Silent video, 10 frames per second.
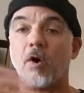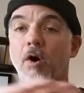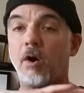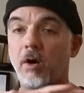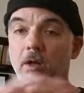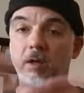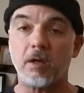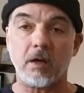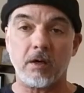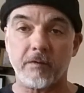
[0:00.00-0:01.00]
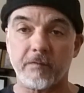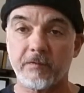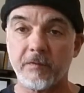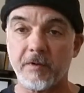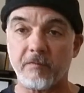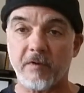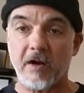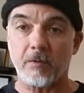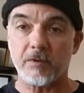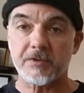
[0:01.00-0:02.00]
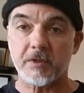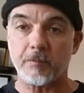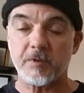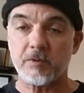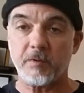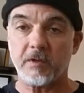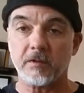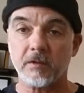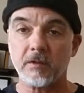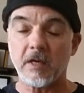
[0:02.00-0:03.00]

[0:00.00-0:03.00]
all of the vowels that are between.